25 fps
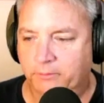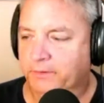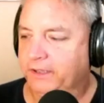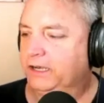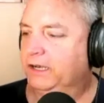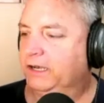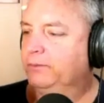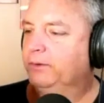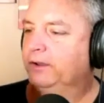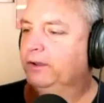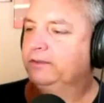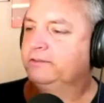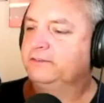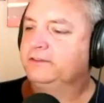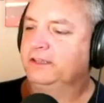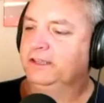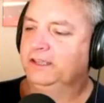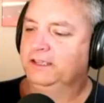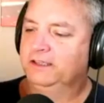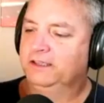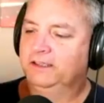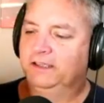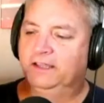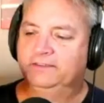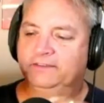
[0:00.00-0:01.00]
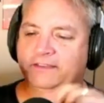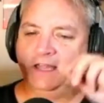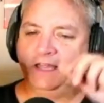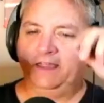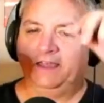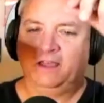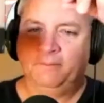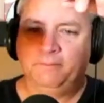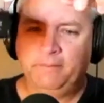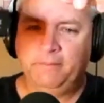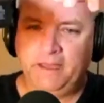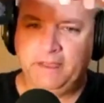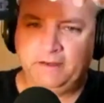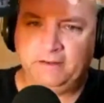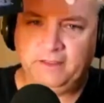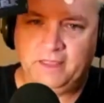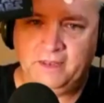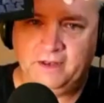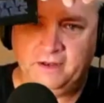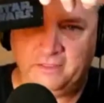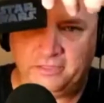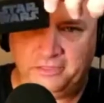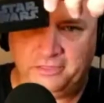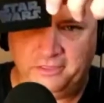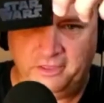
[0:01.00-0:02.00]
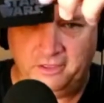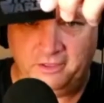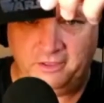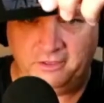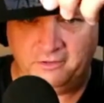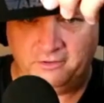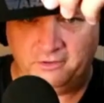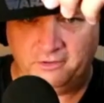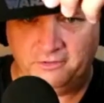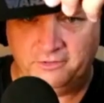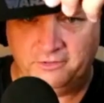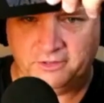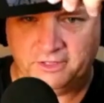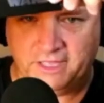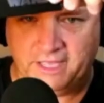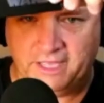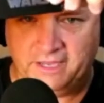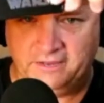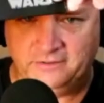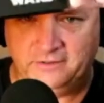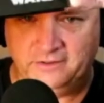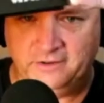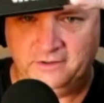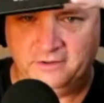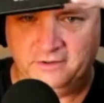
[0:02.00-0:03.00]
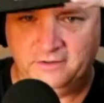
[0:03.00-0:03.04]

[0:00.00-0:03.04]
And it's got like a magnetic thing on the case here.